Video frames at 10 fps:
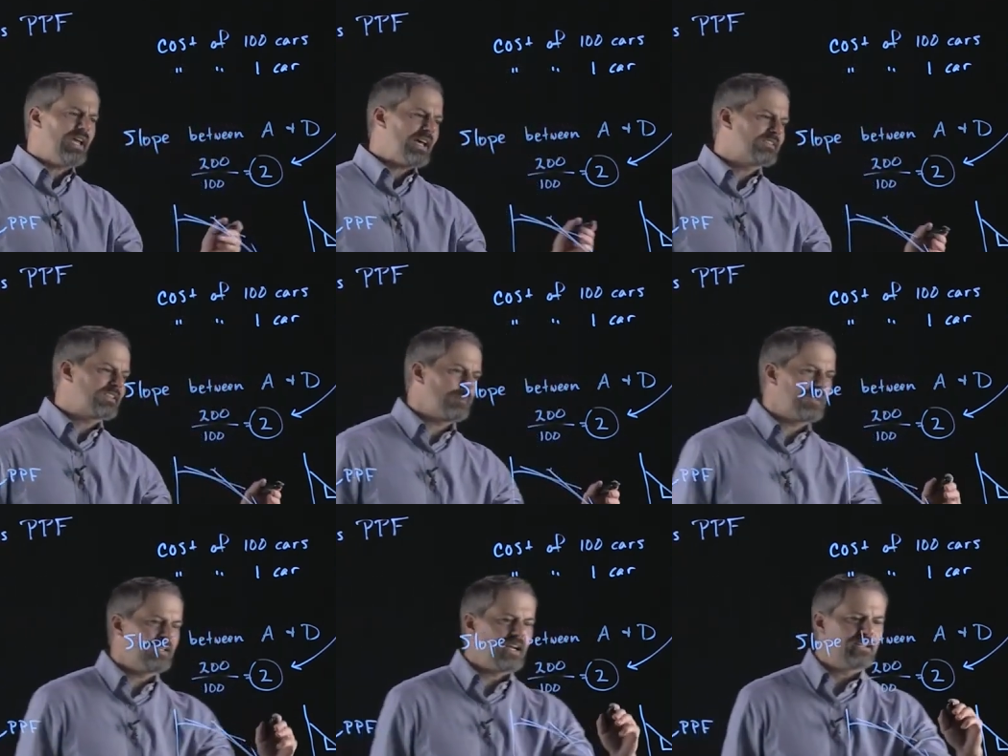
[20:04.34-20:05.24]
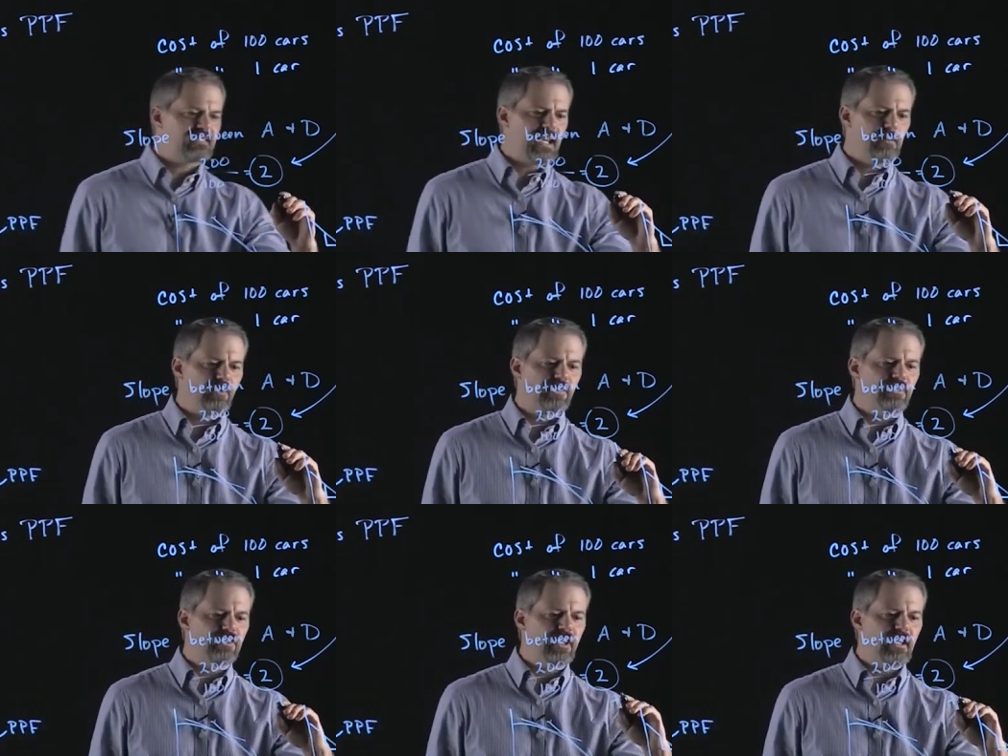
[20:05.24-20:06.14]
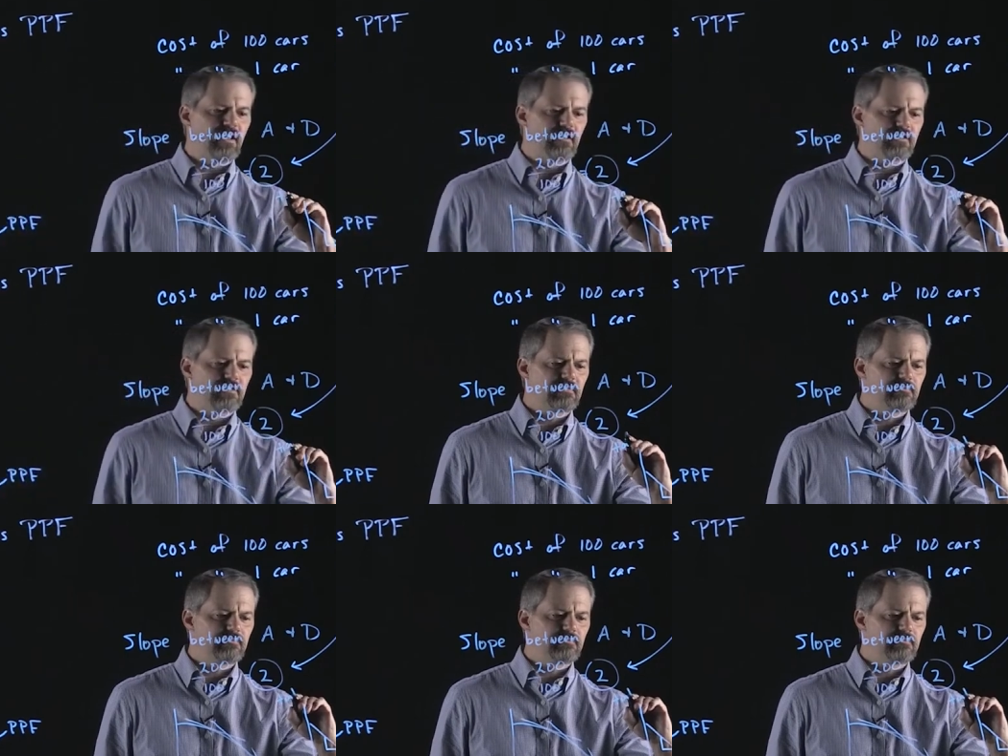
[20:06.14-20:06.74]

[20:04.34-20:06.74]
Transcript: had something like tables and chairs,